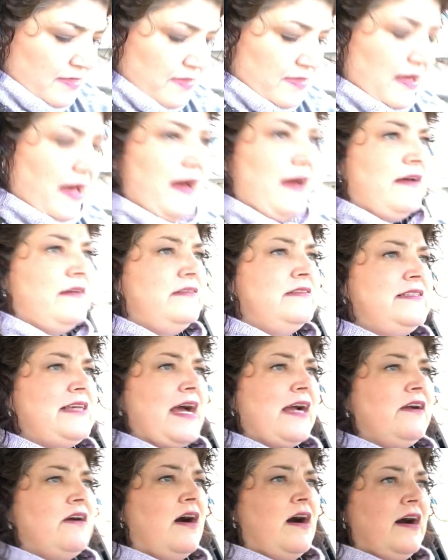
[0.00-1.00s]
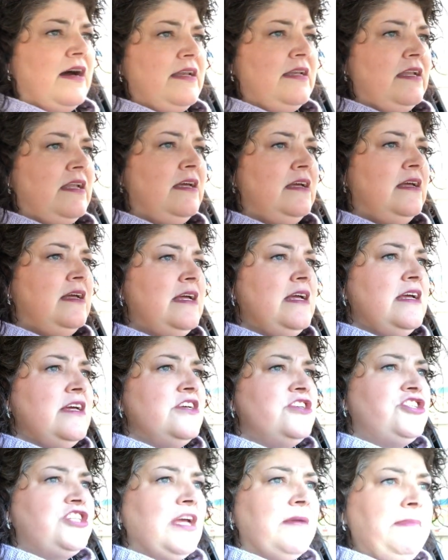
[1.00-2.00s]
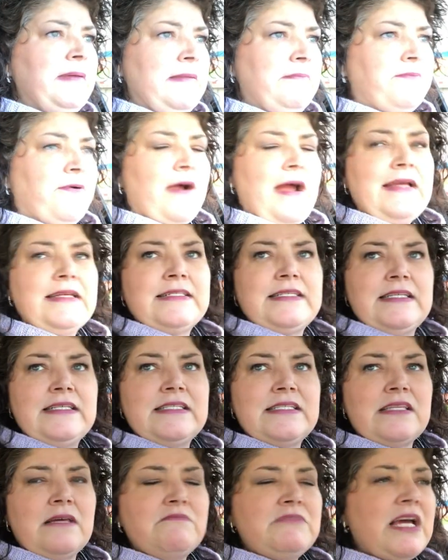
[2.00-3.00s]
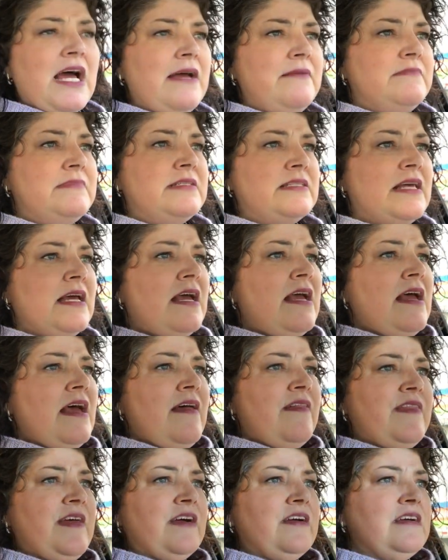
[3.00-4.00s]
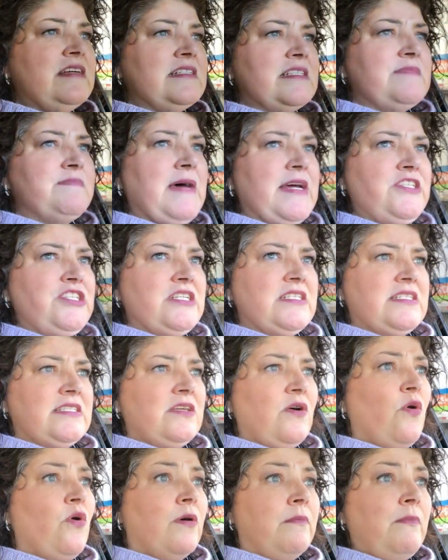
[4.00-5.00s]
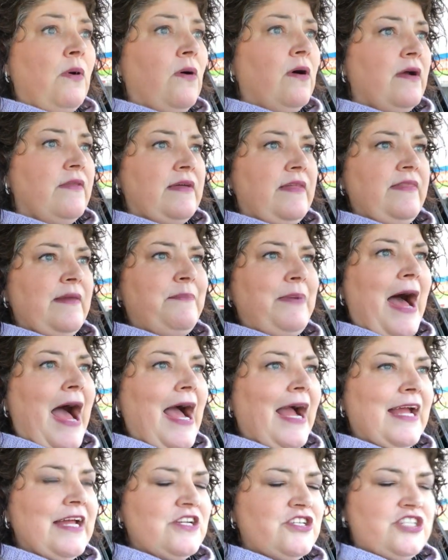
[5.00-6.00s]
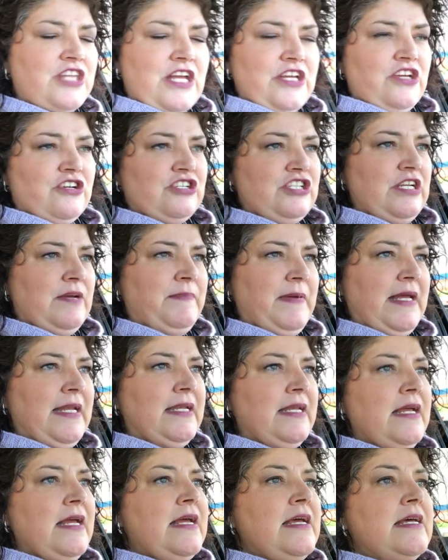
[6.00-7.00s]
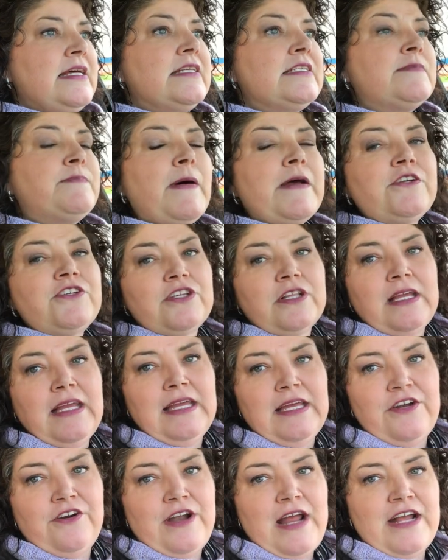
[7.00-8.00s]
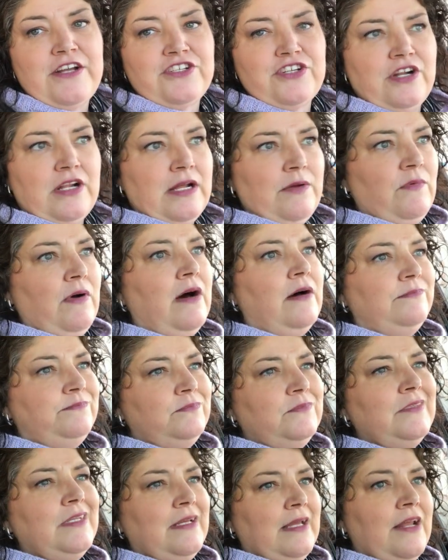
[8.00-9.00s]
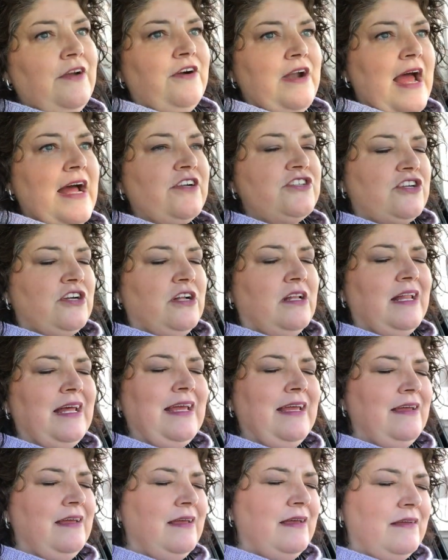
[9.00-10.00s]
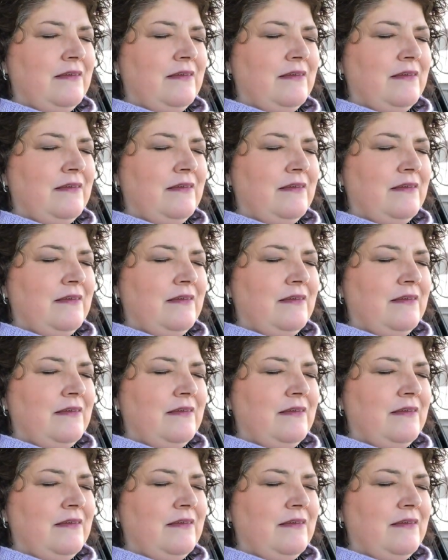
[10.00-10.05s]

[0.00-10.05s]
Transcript: the daggone shipping prices. Sometimes they're as much as or more than the package that you're shipping, especially international. Well, internationally,